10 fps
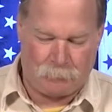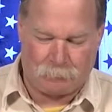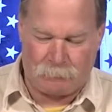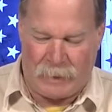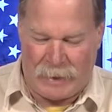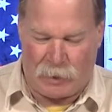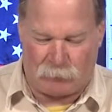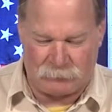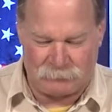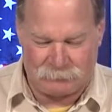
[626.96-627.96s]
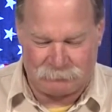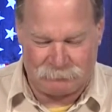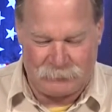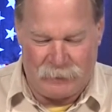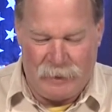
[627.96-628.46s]
Now,
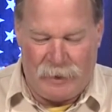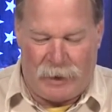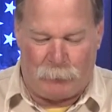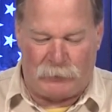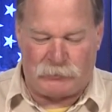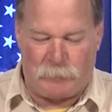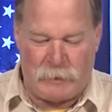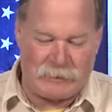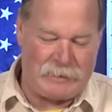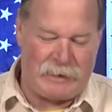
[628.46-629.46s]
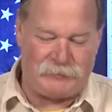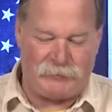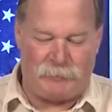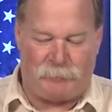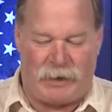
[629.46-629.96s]
how much picking has
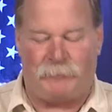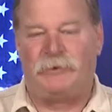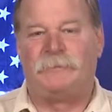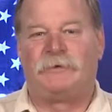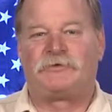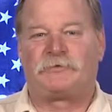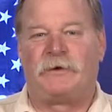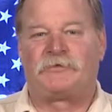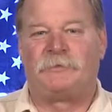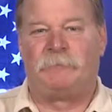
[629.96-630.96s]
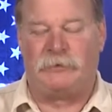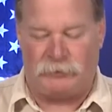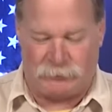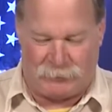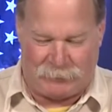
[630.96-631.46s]
the Obama administration been
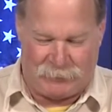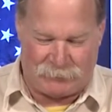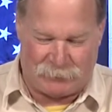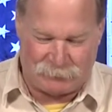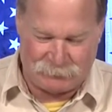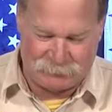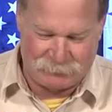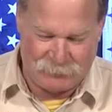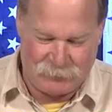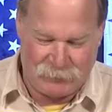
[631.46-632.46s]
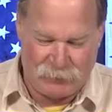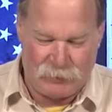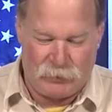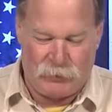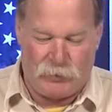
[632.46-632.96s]
doing lately?
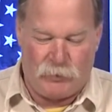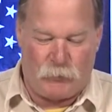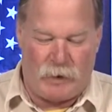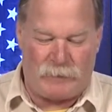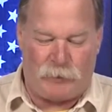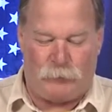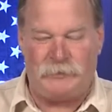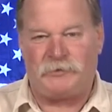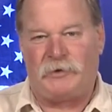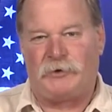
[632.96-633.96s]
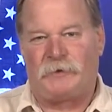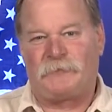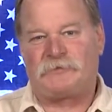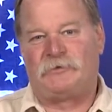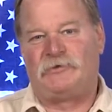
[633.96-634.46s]
Well, I went to the
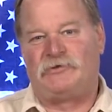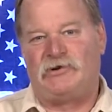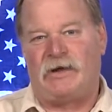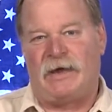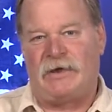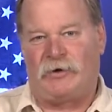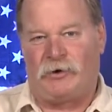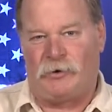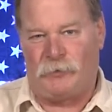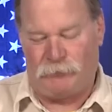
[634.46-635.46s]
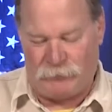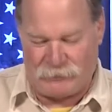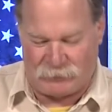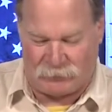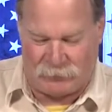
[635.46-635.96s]
office of the GAO
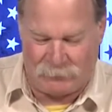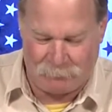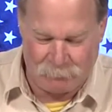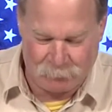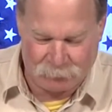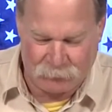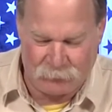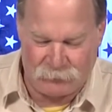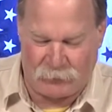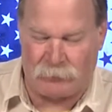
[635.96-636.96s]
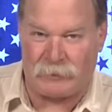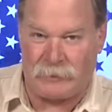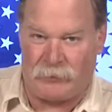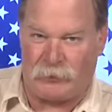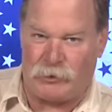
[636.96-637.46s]
recently, General
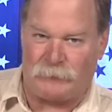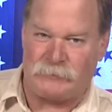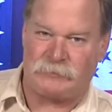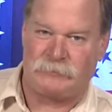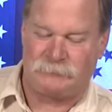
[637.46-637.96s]
Accounting Office,